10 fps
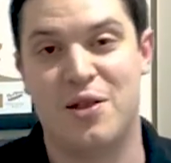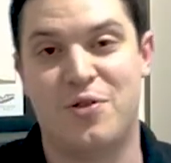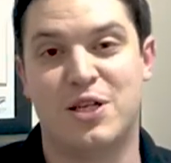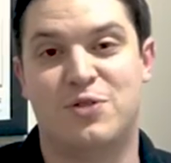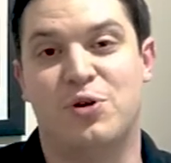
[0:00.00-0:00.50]

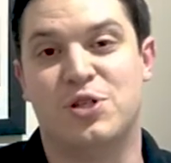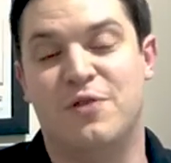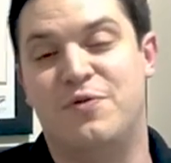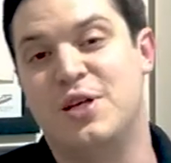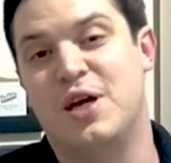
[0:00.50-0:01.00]
Thanks for watching
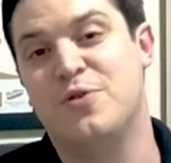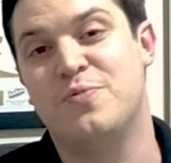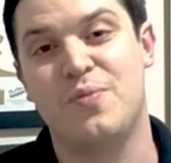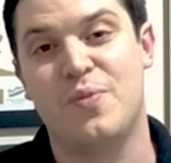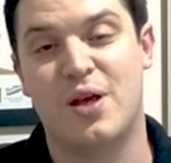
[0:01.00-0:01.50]
the video.
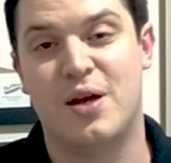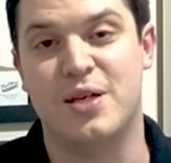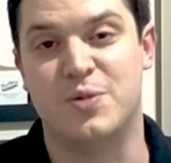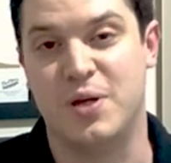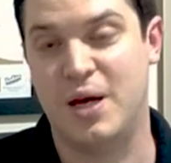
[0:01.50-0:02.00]

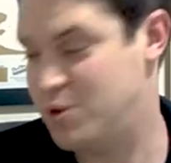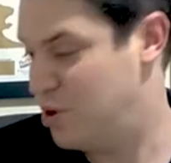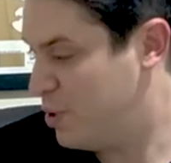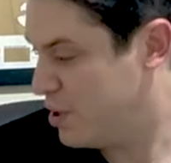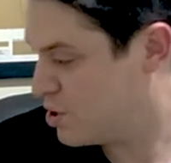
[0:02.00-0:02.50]
It's been an
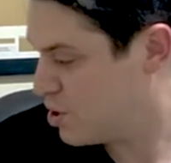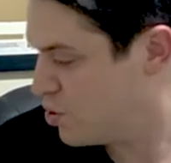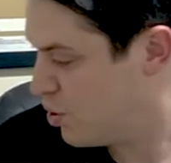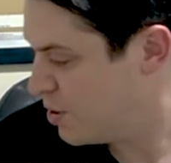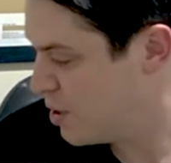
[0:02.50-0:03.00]
absolute pleasure to
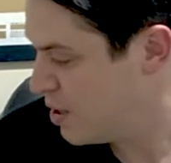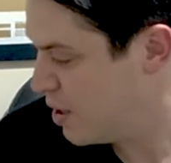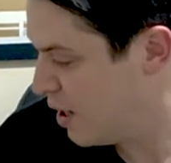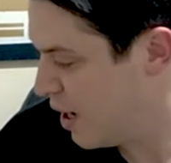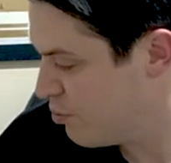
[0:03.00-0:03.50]
try
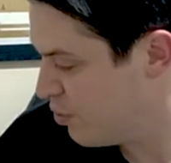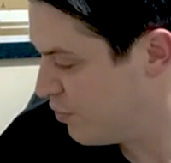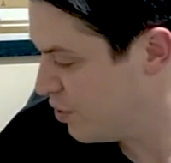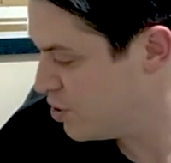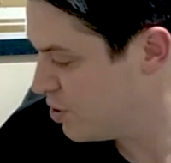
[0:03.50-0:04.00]
the uh, Amrut
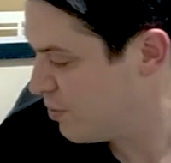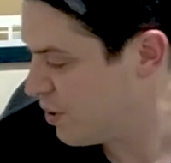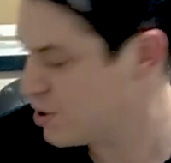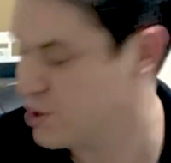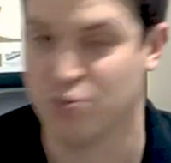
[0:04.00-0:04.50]
Fusion.
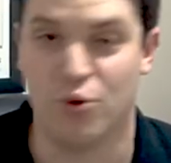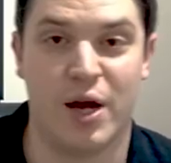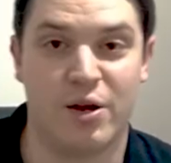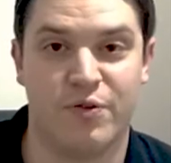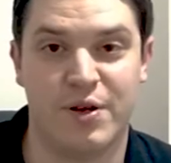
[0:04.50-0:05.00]
Thanks to Roy
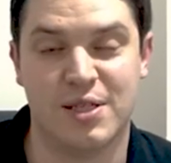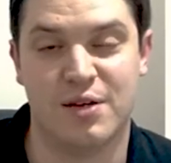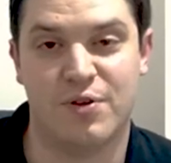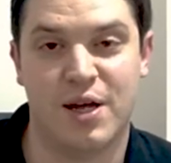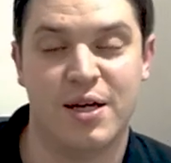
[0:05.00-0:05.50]

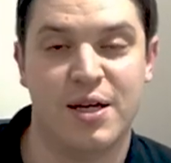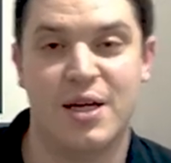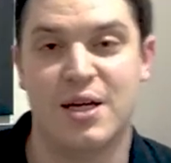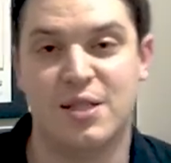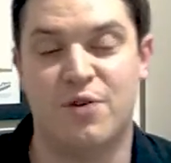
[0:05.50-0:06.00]
Aqvavitae for that.
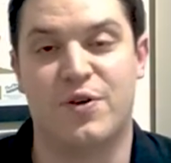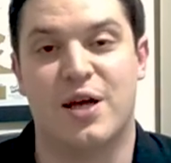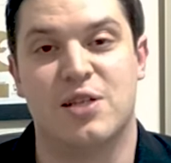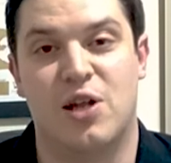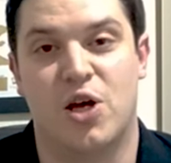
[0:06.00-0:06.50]
Don't
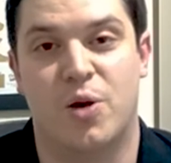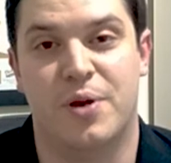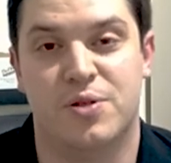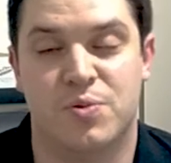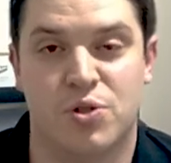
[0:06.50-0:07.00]
forget to like,
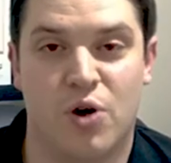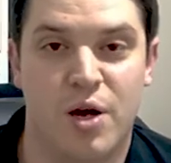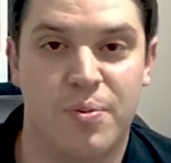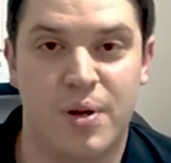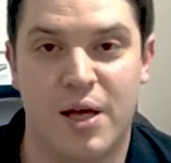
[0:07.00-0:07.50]
comment, and
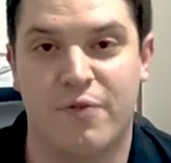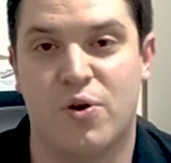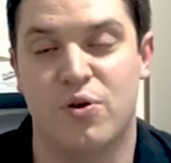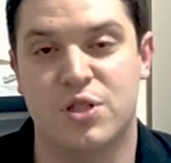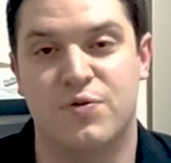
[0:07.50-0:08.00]
subscribe. And of
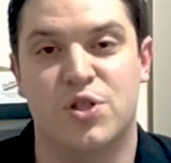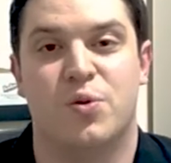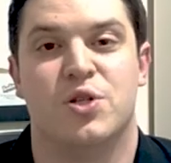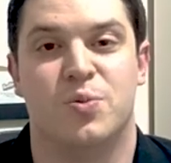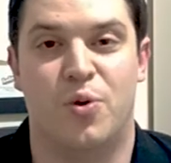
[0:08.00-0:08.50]
course, if you do
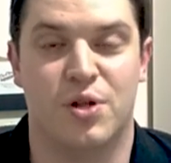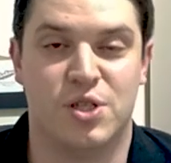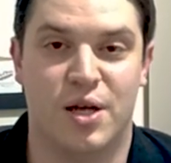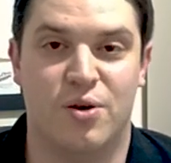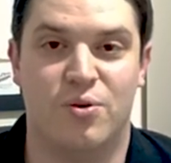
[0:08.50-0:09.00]
want to support the
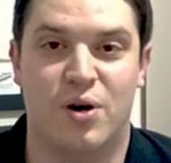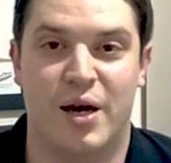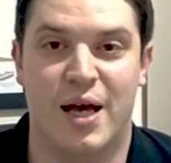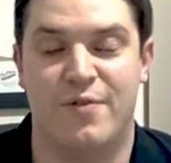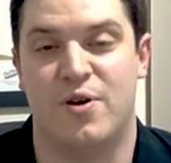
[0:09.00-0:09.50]
channel,
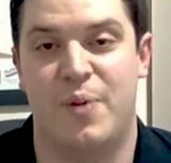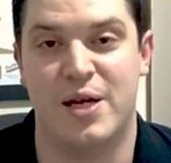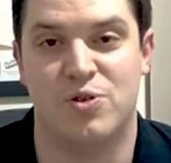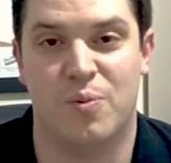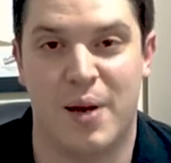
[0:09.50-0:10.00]
I have a
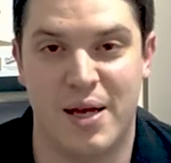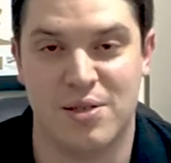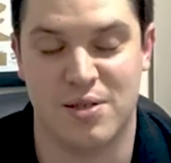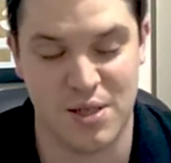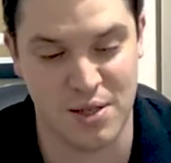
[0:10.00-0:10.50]
Patreon
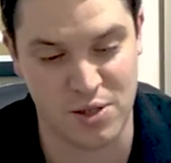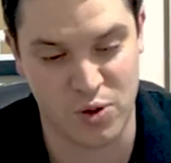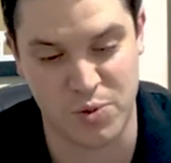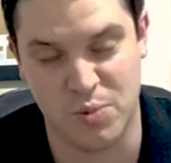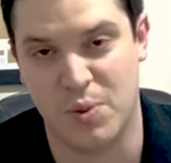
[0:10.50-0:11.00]
page that's in the
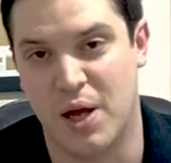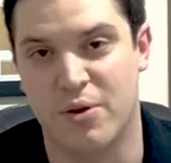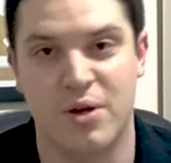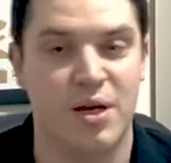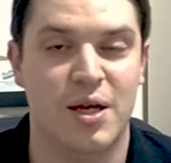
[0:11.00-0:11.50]
description
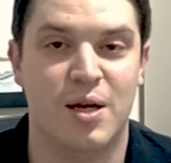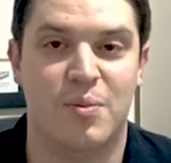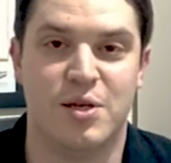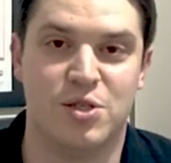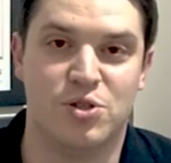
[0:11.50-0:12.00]
below.
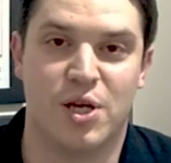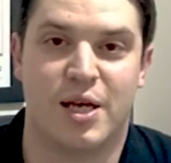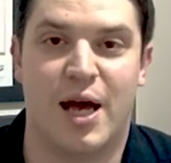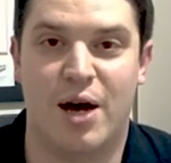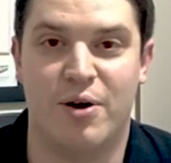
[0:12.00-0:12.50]
Please do
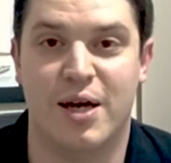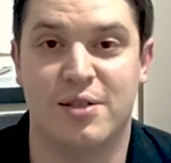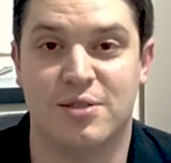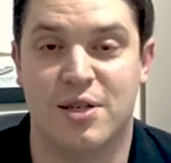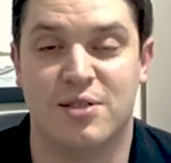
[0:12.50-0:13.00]
check it out
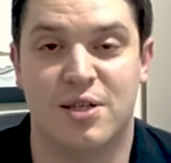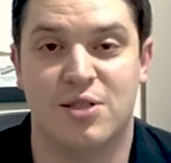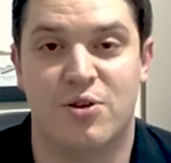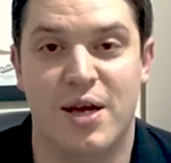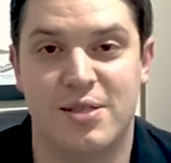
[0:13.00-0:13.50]
and consider
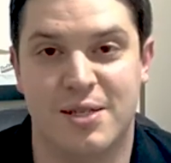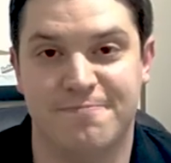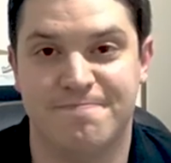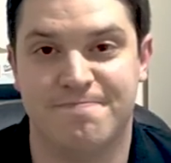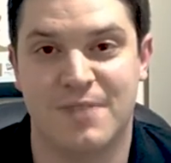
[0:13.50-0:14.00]

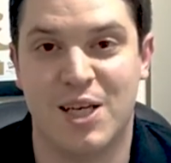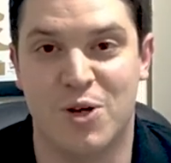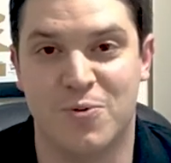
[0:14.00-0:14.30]
donating. Thank